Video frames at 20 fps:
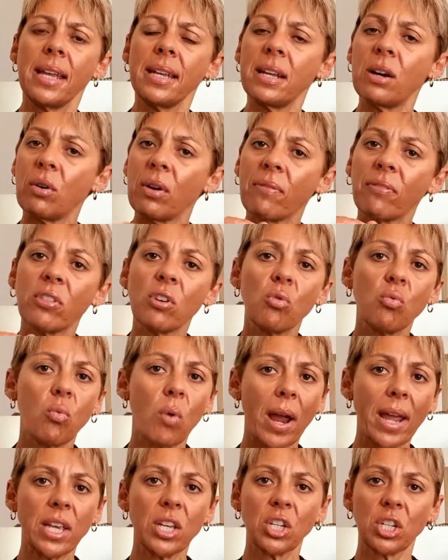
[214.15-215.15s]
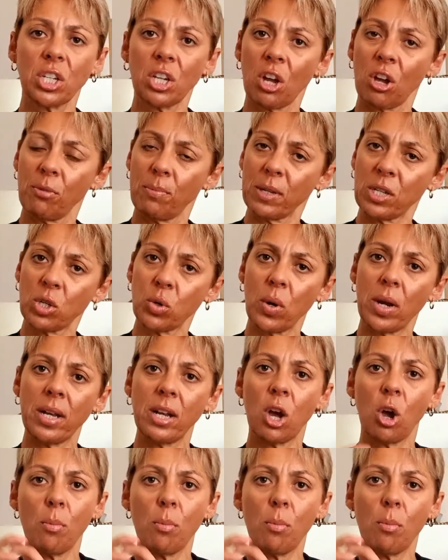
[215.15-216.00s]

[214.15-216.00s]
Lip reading: Now, if the ratio between